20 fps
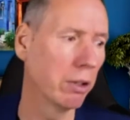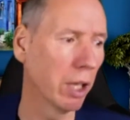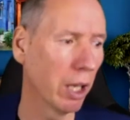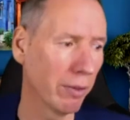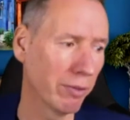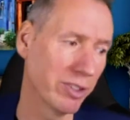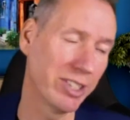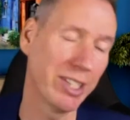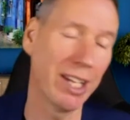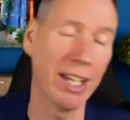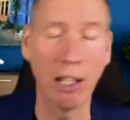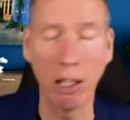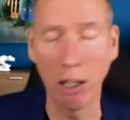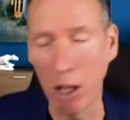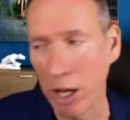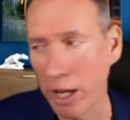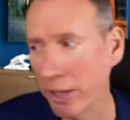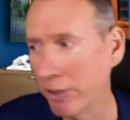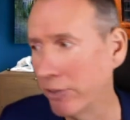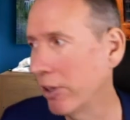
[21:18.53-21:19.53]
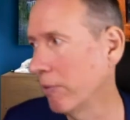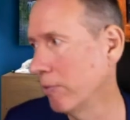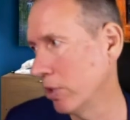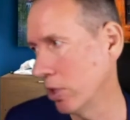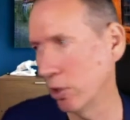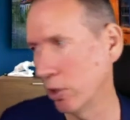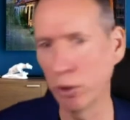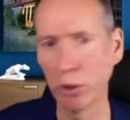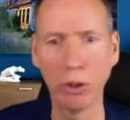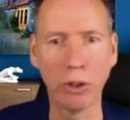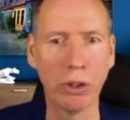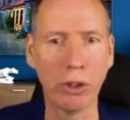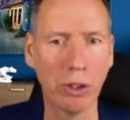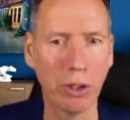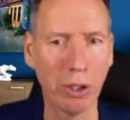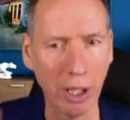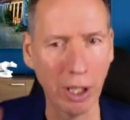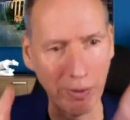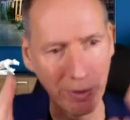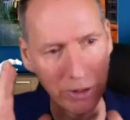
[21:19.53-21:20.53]
having to get likes, having to look
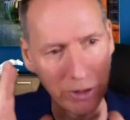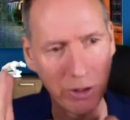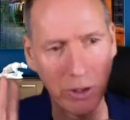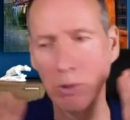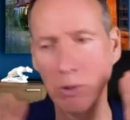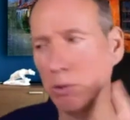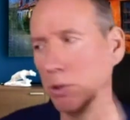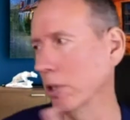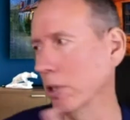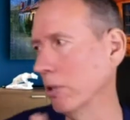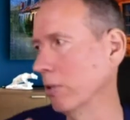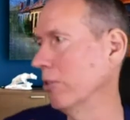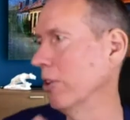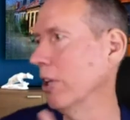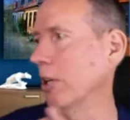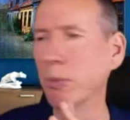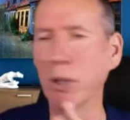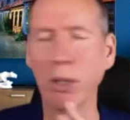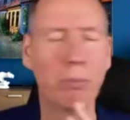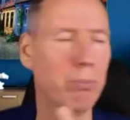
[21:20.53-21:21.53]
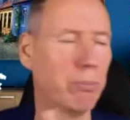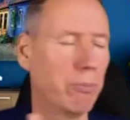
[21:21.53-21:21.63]
good, having to, oh, don't take my